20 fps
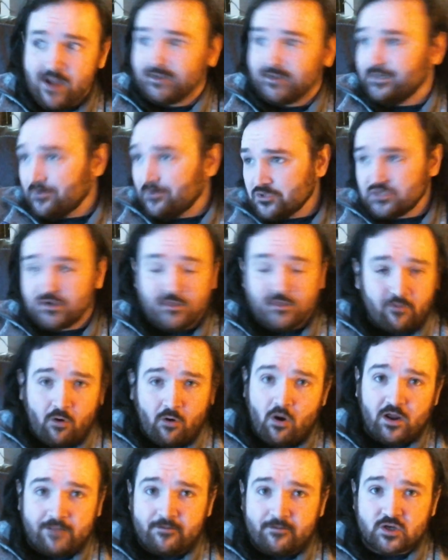and here's another
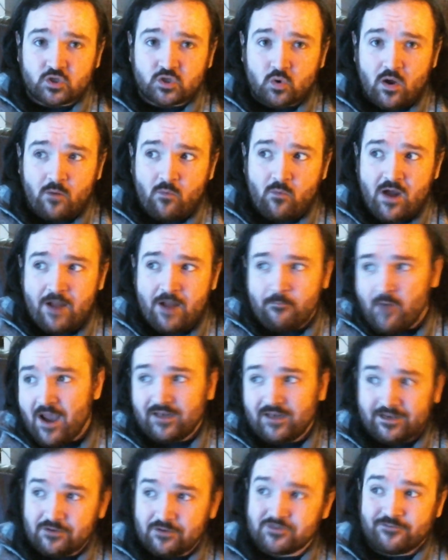argument showing why I'm right, and
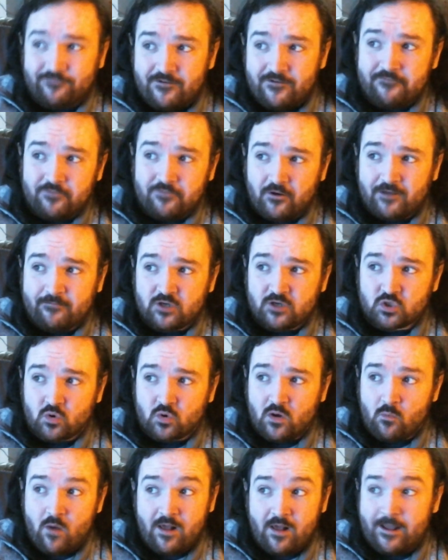here's a fifth argument
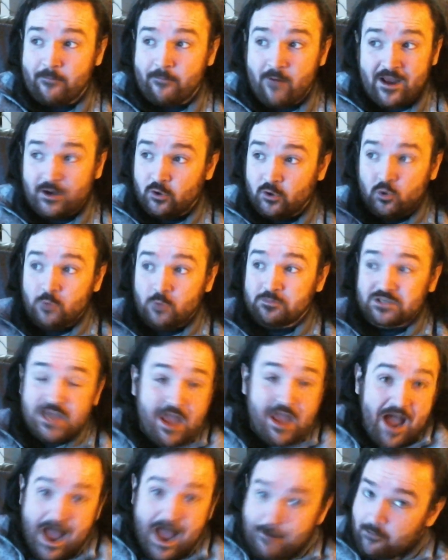showing why I'm right, and oops,
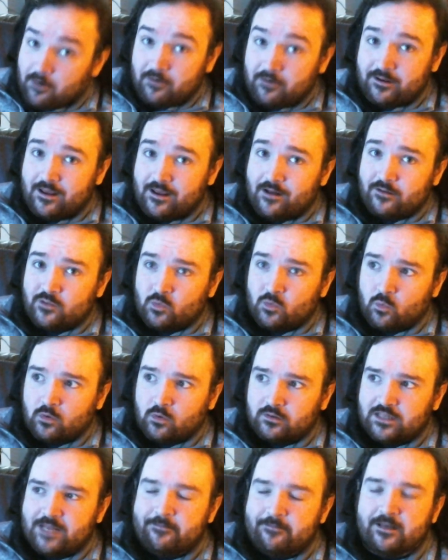I'm already out of the word
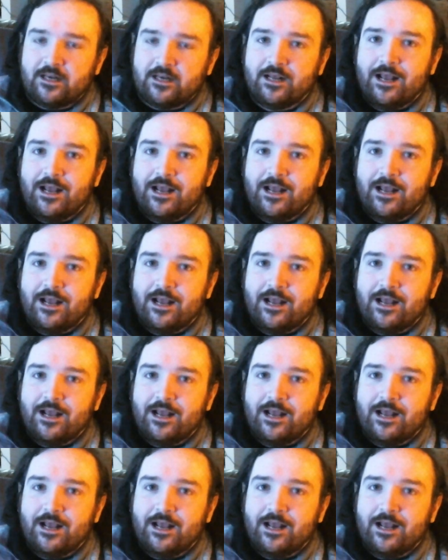limit,